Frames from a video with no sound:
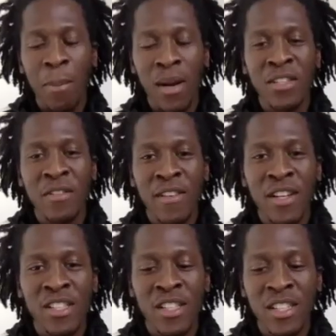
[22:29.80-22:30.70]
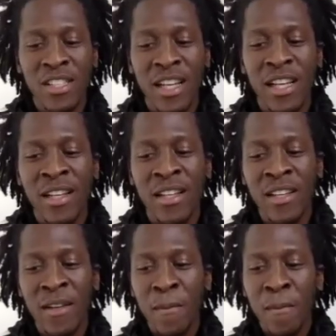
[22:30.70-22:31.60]
plan to finish it, and
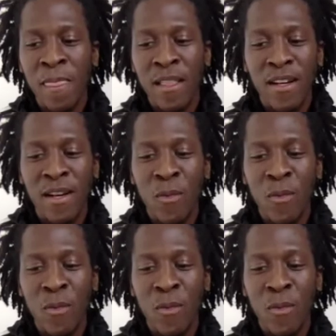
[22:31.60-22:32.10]
once